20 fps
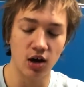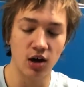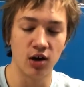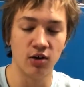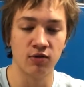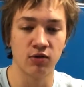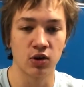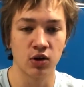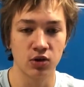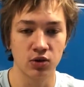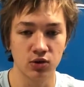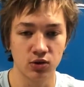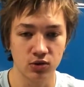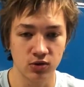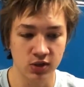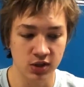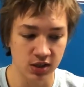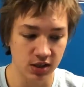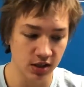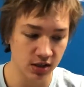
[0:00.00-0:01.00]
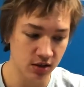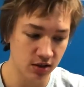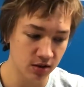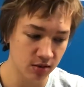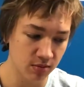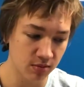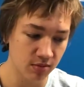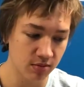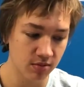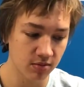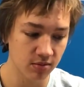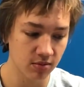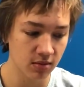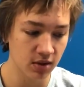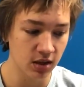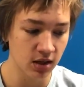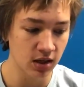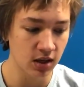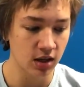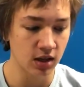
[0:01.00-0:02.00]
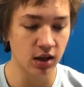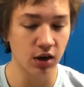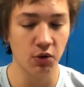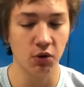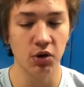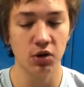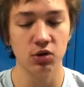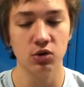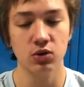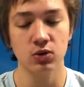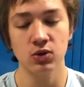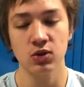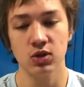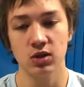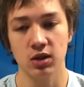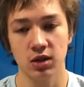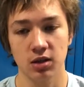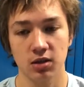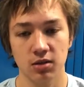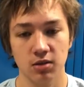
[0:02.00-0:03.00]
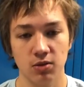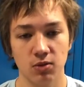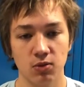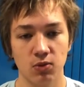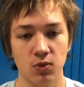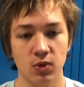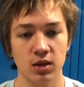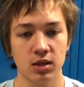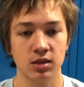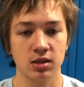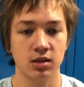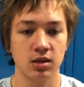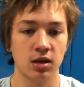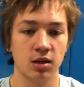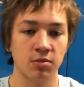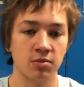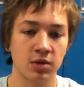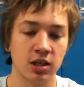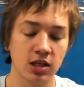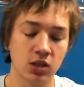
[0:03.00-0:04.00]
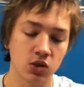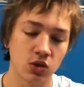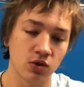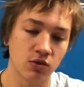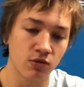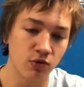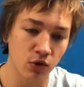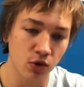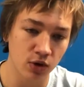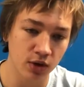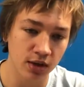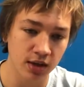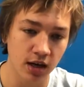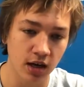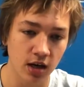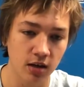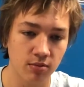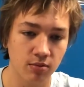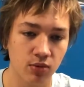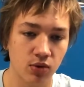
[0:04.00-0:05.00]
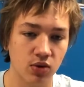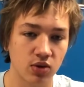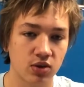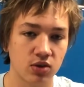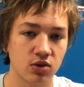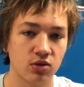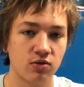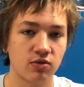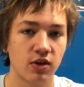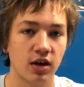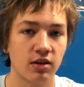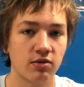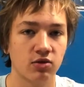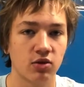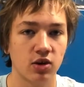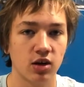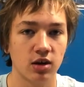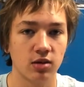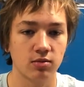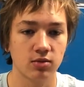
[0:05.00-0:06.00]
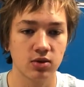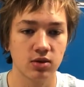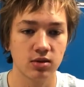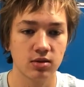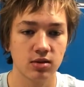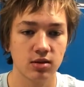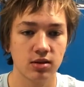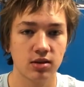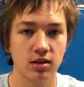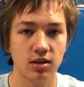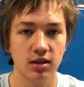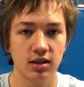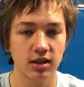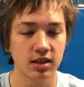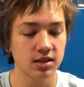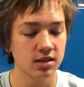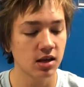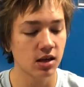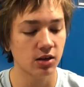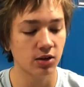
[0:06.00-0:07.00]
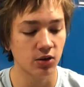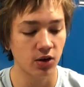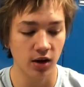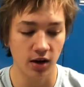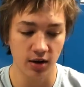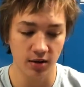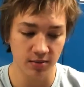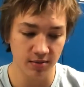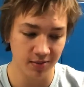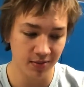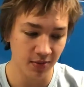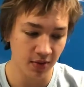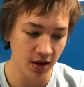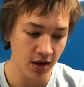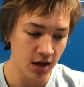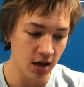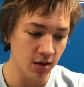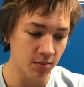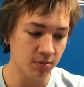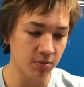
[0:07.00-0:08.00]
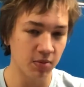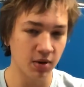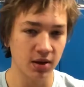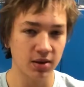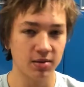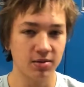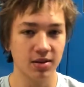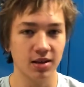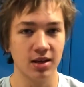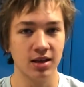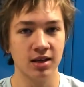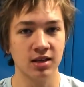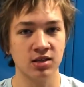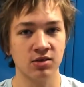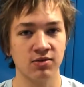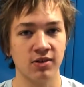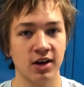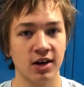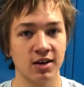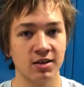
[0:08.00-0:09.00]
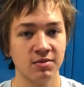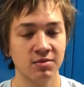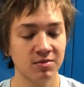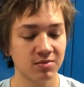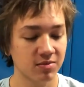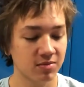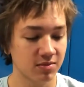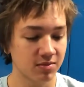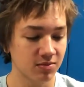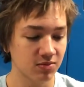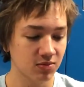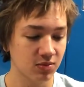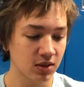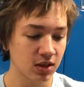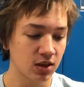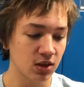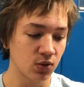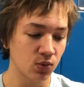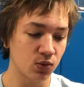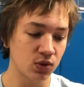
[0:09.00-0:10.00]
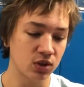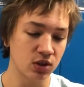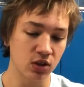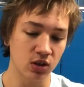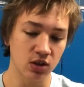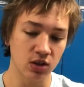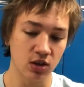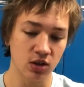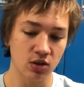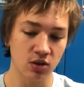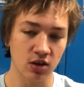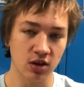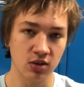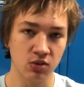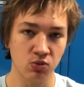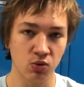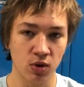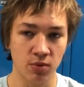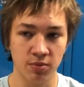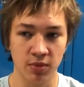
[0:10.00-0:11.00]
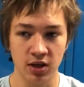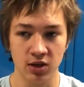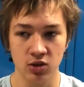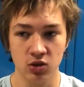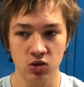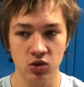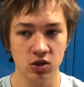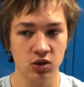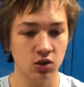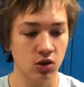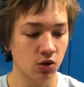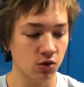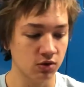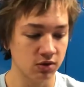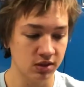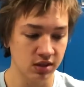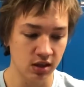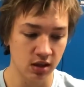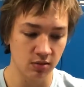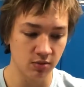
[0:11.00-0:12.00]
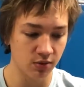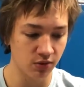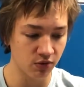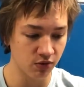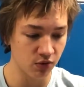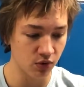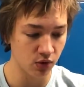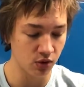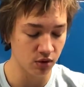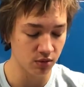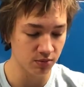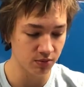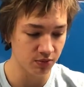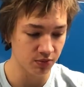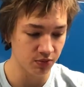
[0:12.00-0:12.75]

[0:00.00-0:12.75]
of our glue stick. Now our glue stick was a measly 49.25 grams. That's not a lot, but it's fine. We took it across 1 meter, as Owen said before,